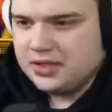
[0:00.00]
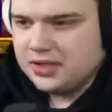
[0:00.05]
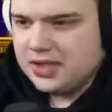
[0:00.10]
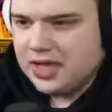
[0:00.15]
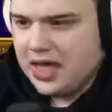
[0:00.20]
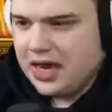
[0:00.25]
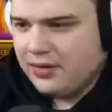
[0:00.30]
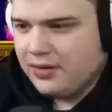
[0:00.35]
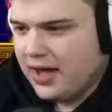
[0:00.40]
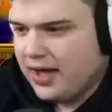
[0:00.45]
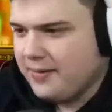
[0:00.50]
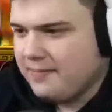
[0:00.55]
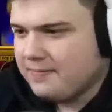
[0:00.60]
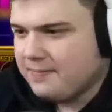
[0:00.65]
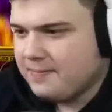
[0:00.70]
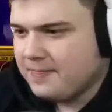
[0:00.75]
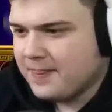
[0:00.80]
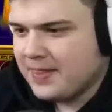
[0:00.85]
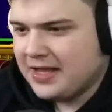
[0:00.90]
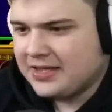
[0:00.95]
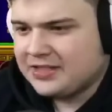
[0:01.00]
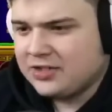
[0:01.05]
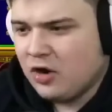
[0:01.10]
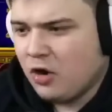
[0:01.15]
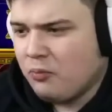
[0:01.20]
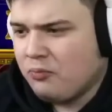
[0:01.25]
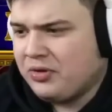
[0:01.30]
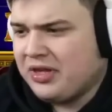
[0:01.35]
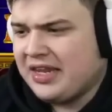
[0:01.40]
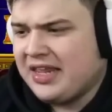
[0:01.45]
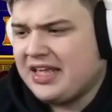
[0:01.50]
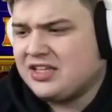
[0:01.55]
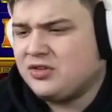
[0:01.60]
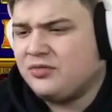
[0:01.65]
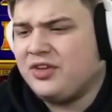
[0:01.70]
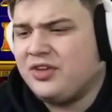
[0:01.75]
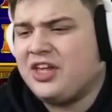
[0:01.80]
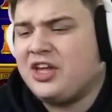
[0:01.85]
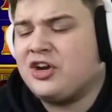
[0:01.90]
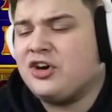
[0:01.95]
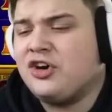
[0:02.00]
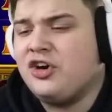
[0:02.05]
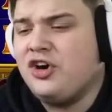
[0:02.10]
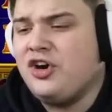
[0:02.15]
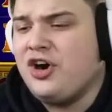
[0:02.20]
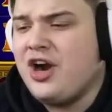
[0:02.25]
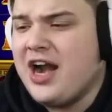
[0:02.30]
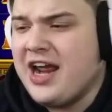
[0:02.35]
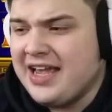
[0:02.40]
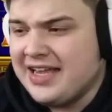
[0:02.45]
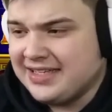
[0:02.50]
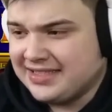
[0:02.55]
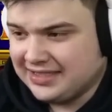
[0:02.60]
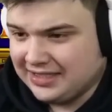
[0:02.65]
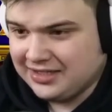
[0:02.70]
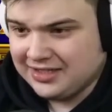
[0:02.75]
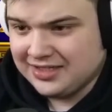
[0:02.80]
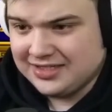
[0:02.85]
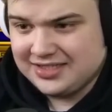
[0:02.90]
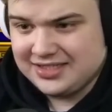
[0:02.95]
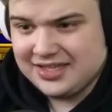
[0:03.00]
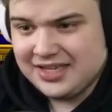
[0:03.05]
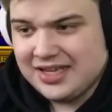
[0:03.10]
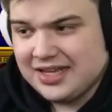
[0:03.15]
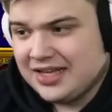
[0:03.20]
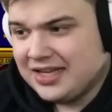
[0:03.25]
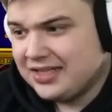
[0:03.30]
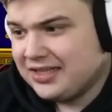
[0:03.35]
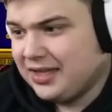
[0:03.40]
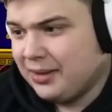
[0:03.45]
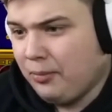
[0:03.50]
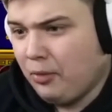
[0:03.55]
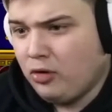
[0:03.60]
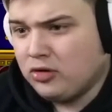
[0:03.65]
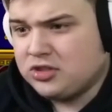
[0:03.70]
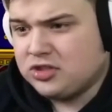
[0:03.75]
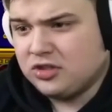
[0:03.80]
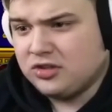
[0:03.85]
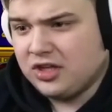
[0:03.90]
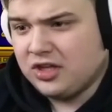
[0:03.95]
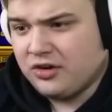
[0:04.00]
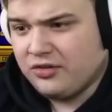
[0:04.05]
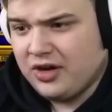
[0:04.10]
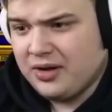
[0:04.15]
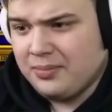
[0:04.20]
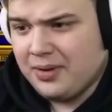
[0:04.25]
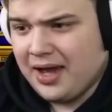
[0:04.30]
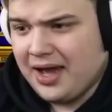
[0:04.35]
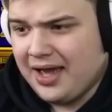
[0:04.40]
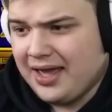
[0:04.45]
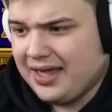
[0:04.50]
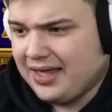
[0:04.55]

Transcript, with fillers: anyway let's hope you can hit something crazy because the mulch on the green buy